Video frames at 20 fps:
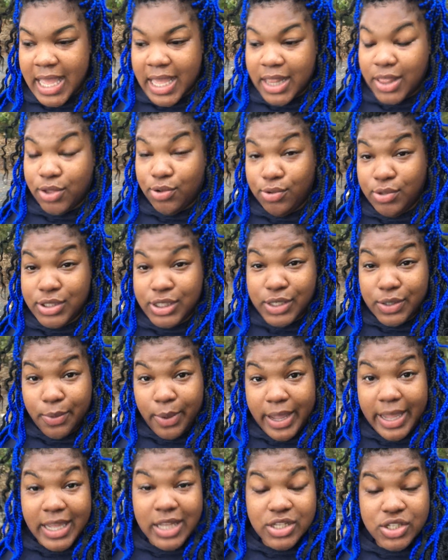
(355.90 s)
losing
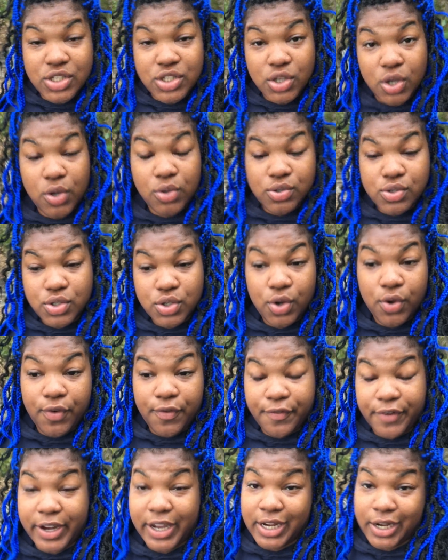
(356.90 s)
weight is so
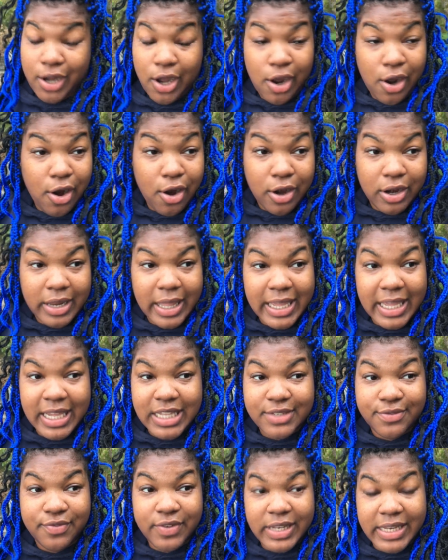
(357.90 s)
freaking hard. Like,
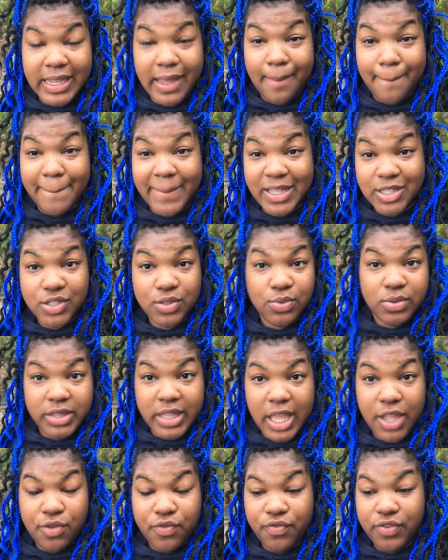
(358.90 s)
it's really a mental
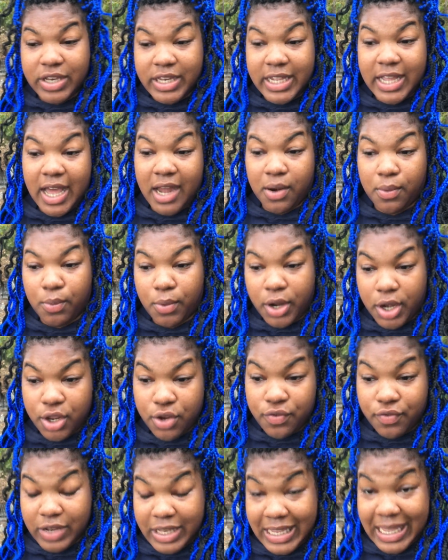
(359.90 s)
thing. You really gotta want it.
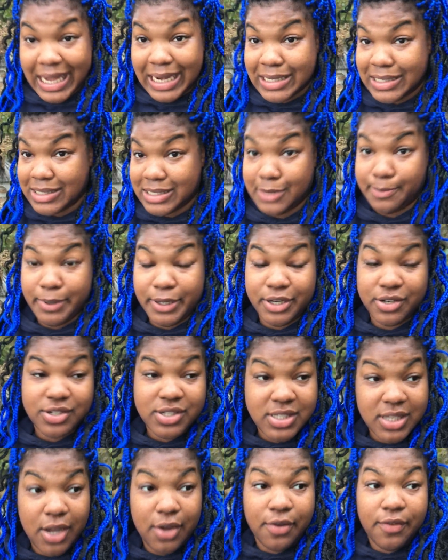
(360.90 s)
You really gotta discipline
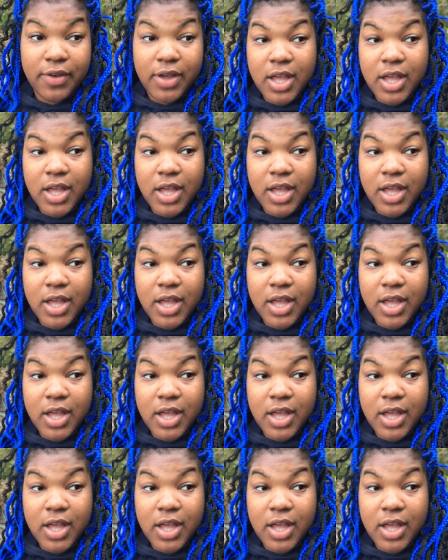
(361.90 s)
yourself.